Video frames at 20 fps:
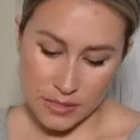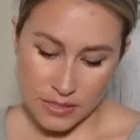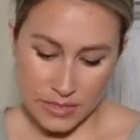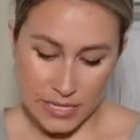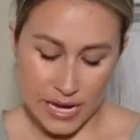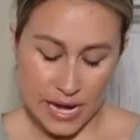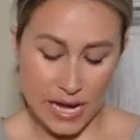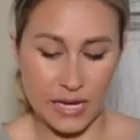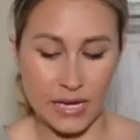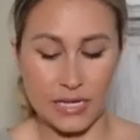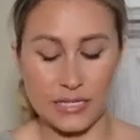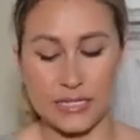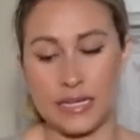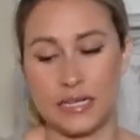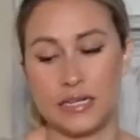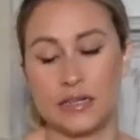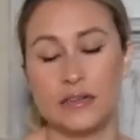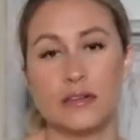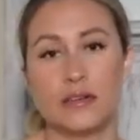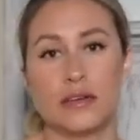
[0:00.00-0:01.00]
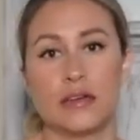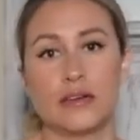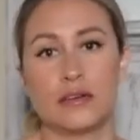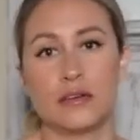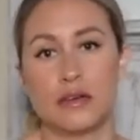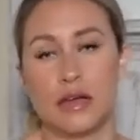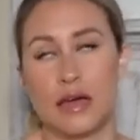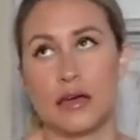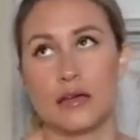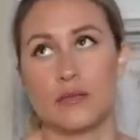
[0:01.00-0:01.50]
today because I didn't,
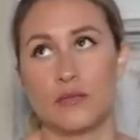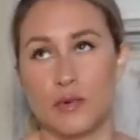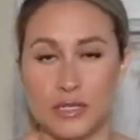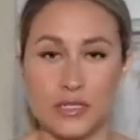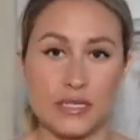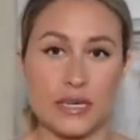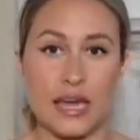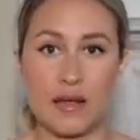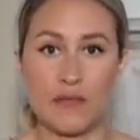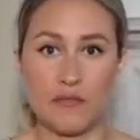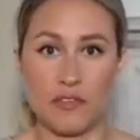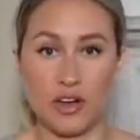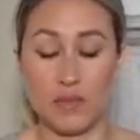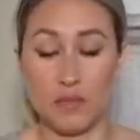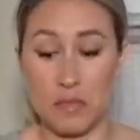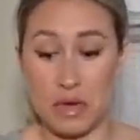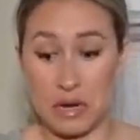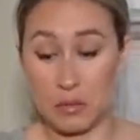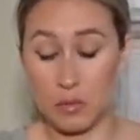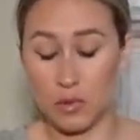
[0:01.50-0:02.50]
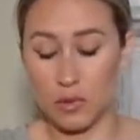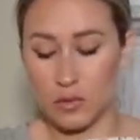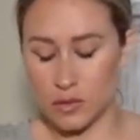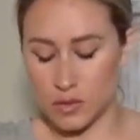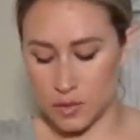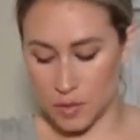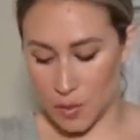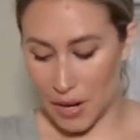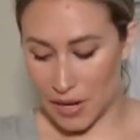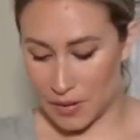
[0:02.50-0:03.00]
once again, I'm very minimal,
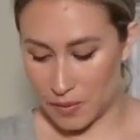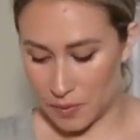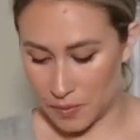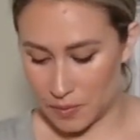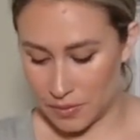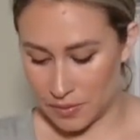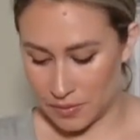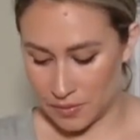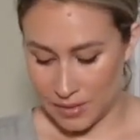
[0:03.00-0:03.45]
so I don't